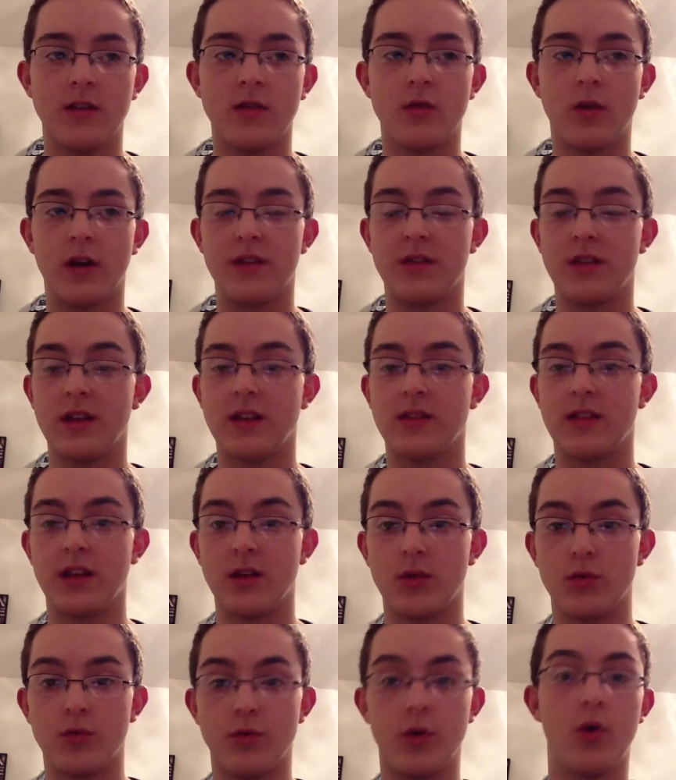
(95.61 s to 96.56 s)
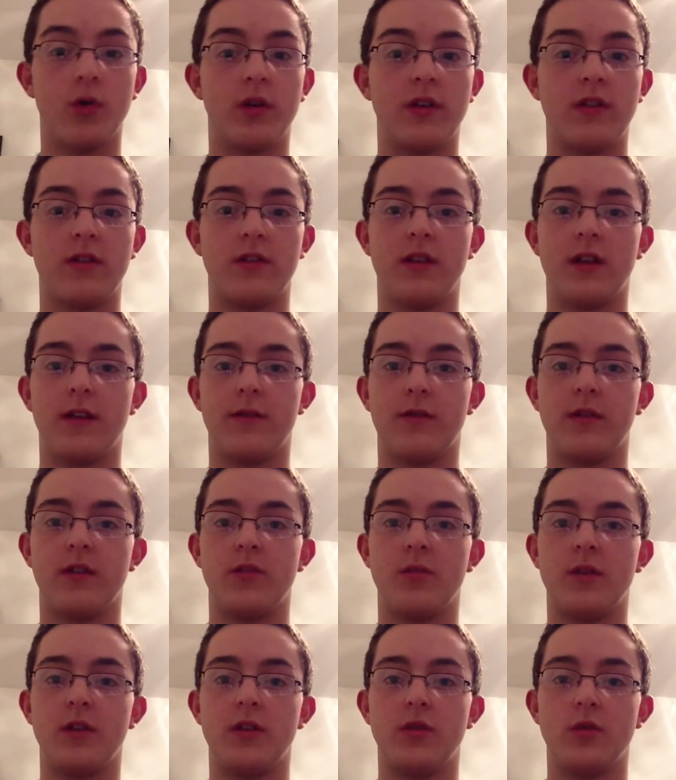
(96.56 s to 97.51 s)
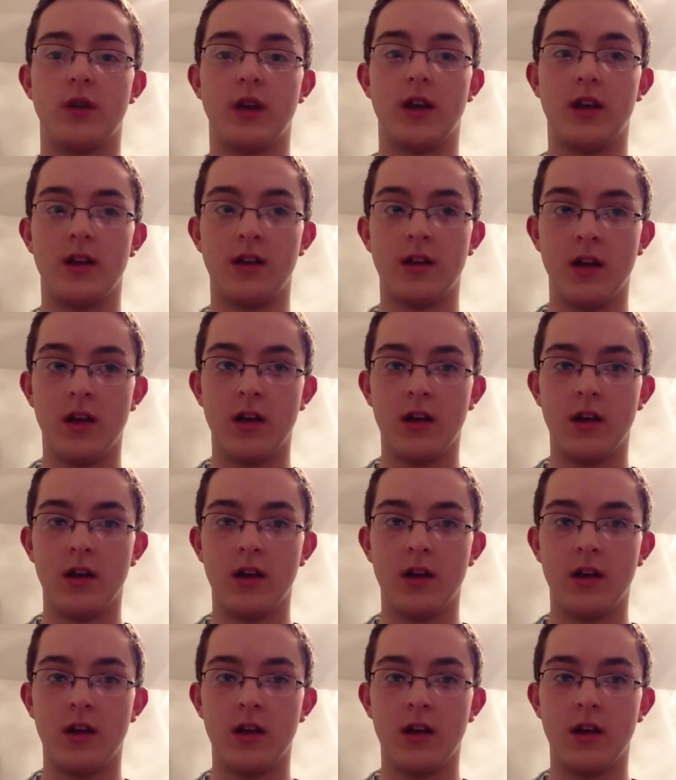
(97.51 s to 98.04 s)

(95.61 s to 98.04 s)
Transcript: do I think that you'll notice the difference between